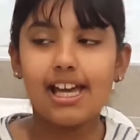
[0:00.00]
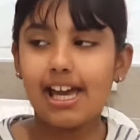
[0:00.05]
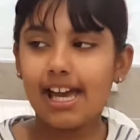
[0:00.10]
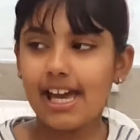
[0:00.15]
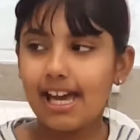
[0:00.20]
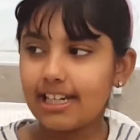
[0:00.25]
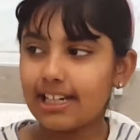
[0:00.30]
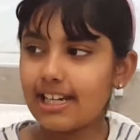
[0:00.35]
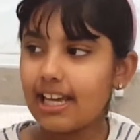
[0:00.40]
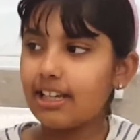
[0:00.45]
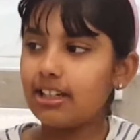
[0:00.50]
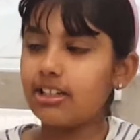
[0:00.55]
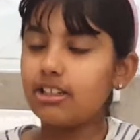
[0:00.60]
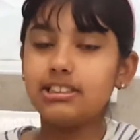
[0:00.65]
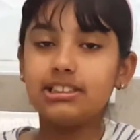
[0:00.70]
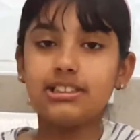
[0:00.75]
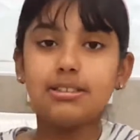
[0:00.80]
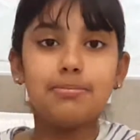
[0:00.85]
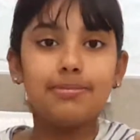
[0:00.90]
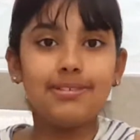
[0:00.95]
and I
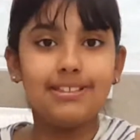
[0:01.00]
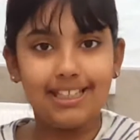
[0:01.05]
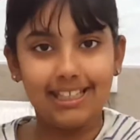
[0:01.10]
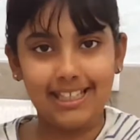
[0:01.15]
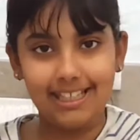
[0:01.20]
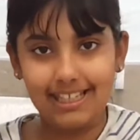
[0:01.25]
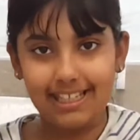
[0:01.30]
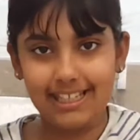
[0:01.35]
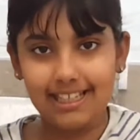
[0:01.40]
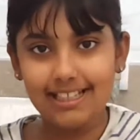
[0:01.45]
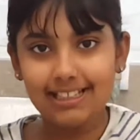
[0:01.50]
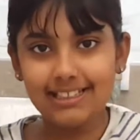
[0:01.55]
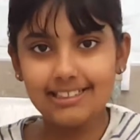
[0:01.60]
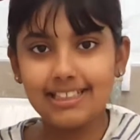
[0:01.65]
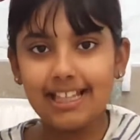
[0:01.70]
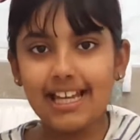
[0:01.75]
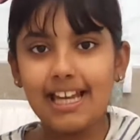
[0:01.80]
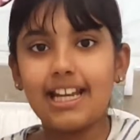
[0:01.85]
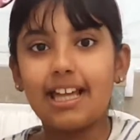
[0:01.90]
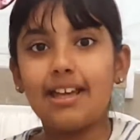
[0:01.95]
got some
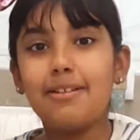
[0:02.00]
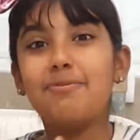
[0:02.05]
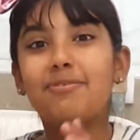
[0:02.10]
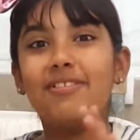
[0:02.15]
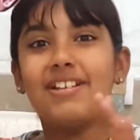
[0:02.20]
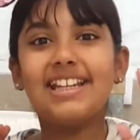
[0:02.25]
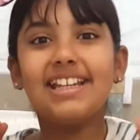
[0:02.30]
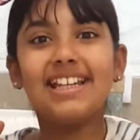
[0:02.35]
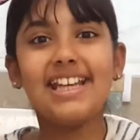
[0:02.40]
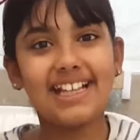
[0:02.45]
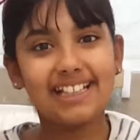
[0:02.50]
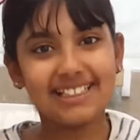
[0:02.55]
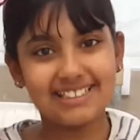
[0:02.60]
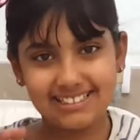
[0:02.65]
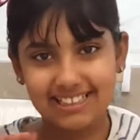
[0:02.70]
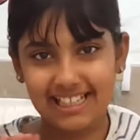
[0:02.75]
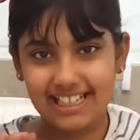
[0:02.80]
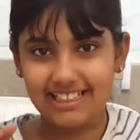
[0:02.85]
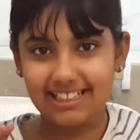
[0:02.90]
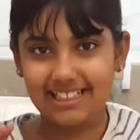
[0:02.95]
things and I'm very
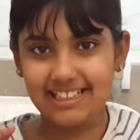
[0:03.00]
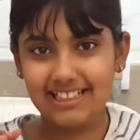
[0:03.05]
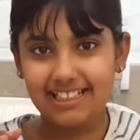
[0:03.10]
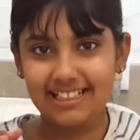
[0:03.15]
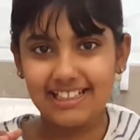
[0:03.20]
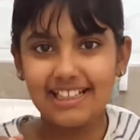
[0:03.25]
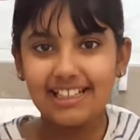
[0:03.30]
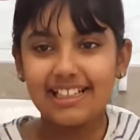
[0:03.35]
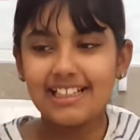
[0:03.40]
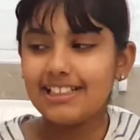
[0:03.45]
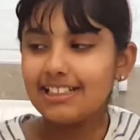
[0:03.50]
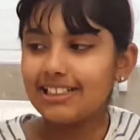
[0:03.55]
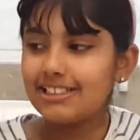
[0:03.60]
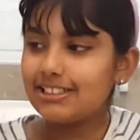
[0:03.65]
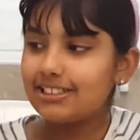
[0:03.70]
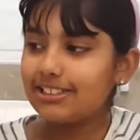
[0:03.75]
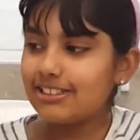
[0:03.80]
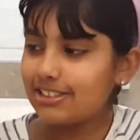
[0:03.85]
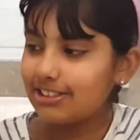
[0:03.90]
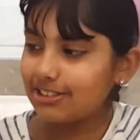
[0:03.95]
excited.
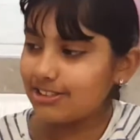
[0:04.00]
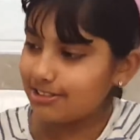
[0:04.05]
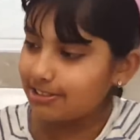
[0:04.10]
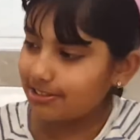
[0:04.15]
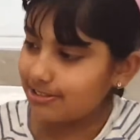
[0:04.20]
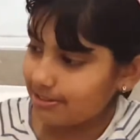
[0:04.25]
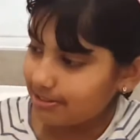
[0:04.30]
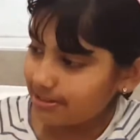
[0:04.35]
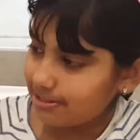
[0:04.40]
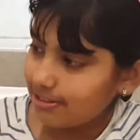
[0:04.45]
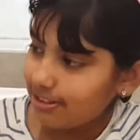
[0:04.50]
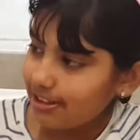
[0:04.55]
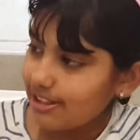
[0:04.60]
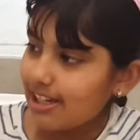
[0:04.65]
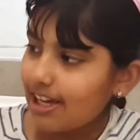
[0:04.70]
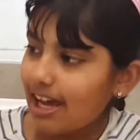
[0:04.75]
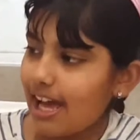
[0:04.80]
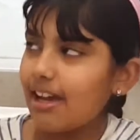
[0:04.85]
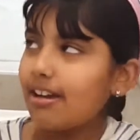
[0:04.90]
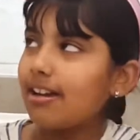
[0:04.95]
So
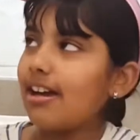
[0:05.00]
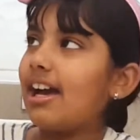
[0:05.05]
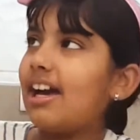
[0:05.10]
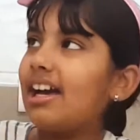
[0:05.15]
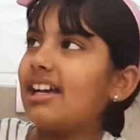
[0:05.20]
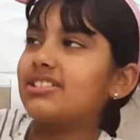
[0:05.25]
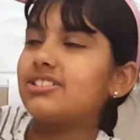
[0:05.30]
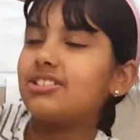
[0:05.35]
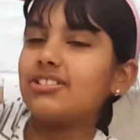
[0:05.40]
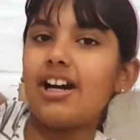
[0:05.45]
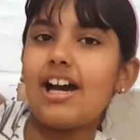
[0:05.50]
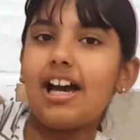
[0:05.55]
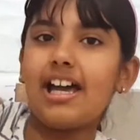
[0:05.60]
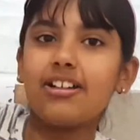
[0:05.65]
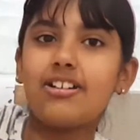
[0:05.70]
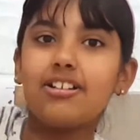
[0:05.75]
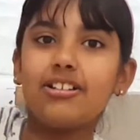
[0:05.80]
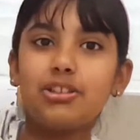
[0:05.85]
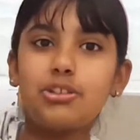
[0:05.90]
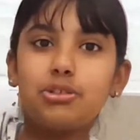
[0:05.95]
I
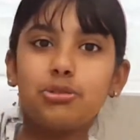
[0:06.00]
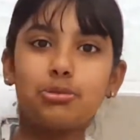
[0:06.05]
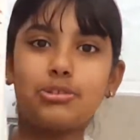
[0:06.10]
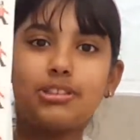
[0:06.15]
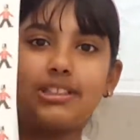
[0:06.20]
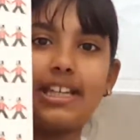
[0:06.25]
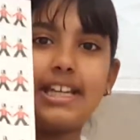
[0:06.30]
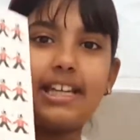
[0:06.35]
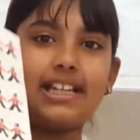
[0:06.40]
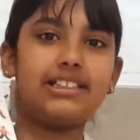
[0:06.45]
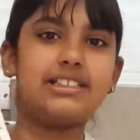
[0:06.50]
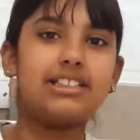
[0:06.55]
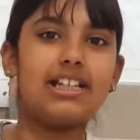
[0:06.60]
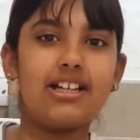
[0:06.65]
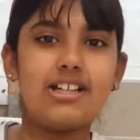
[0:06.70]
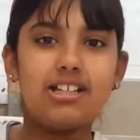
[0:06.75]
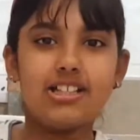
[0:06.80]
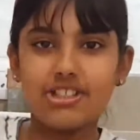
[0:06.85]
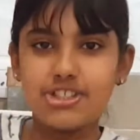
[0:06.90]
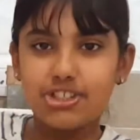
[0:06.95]
got two things.
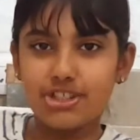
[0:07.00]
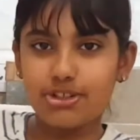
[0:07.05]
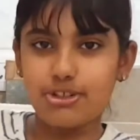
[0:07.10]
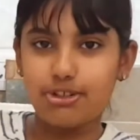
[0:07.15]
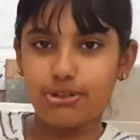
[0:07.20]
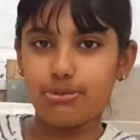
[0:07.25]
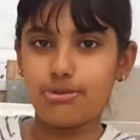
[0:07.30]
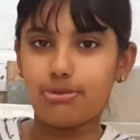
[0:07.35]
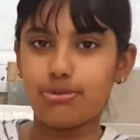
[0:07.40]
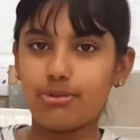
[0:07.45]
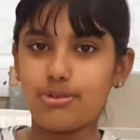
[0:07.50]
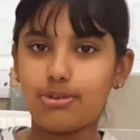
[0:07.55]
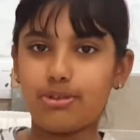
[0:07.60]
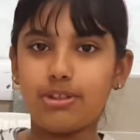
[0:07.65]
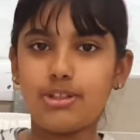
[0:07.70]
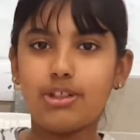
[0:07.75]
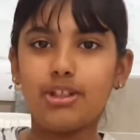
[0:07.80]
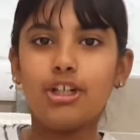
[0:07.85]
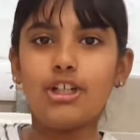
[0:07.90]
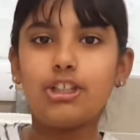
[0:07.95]
I'll show you.
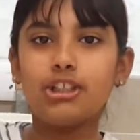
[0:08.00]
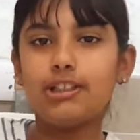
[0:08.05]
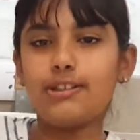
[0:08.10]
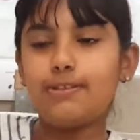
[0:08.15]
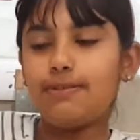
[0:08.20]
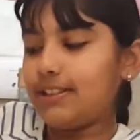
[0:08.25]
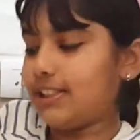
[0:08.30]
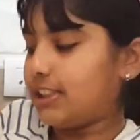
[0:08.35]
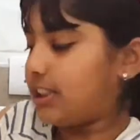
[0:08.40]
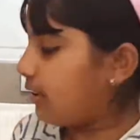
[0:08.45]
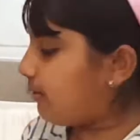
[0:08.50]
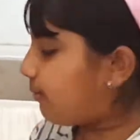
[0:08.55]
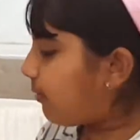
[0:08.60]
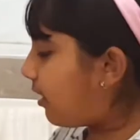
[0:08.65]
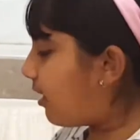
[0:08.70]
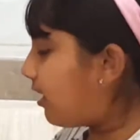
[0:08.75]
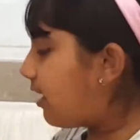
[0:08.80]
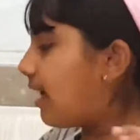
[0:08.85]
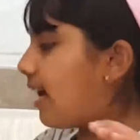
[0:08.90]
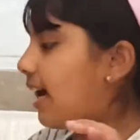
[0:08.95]
So first of
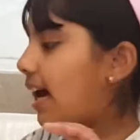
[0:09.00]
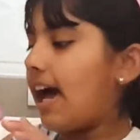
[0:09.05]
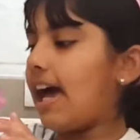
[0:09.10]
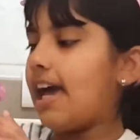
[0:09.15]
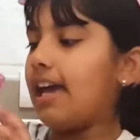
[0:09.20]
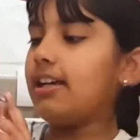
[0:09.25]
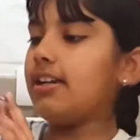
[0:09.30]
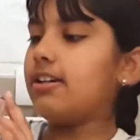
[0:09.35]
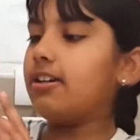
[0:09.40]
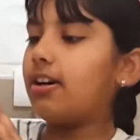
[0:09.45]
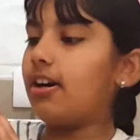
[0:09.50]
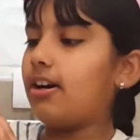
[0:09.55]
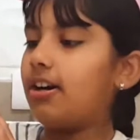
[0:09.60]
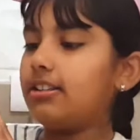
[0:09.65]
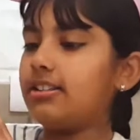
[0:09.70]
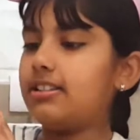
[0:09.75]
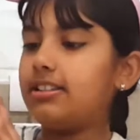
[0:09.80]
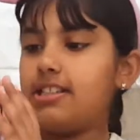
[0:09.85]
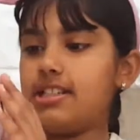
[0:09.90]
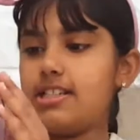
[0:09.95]
all, I
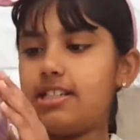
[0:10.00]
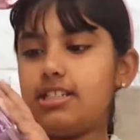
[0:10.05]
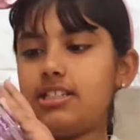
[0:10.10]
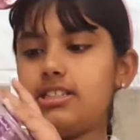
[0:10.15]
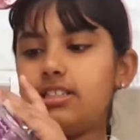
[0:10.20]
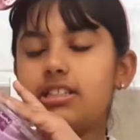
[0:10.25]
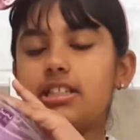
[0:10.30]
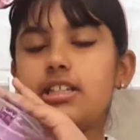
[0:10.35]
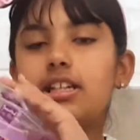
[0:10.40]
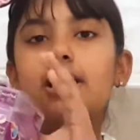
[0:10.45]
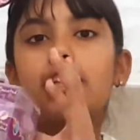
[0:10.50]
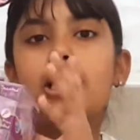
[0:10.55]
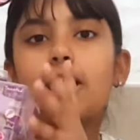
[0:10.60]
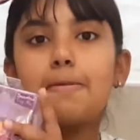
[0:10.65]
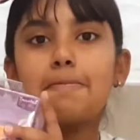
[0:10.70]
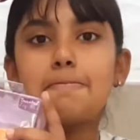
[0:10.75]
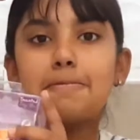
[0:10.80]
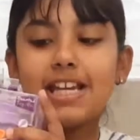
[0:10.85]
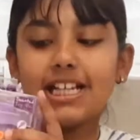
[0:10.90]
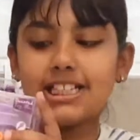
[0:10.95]
got this
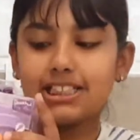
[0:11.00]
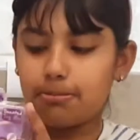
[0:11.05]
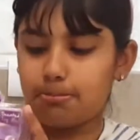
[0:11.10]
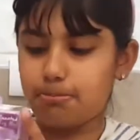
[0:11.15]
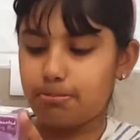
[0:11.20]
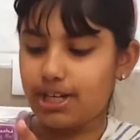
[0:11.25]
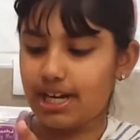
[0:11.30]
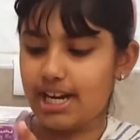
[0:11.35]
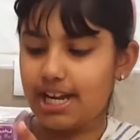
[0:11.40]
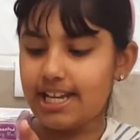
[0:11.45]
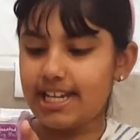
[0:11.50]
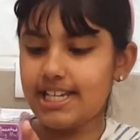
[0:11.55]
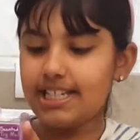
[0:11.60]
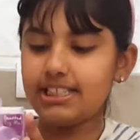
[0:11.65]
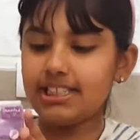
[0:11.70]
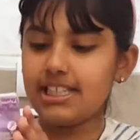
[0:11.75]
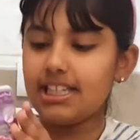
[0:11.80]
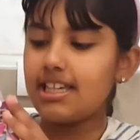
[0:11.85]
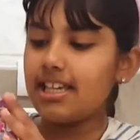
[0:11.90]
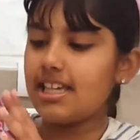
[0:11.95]
cupcake
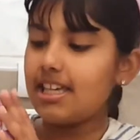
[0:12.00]
surprise,